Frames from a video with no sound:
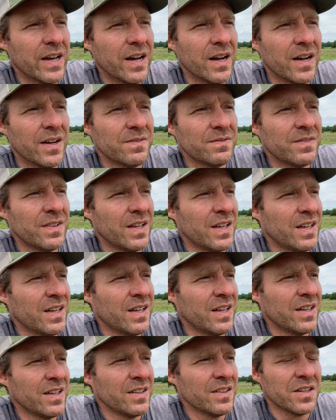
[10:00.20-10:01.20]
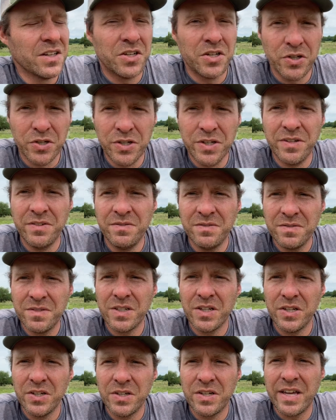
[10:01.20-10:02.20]
uh, the good the
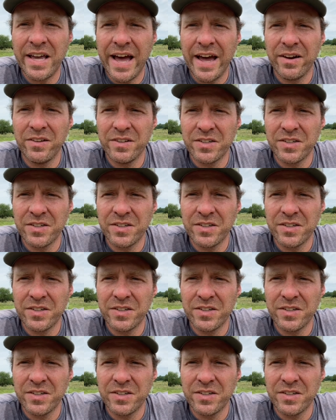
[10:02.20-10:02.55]
good cattle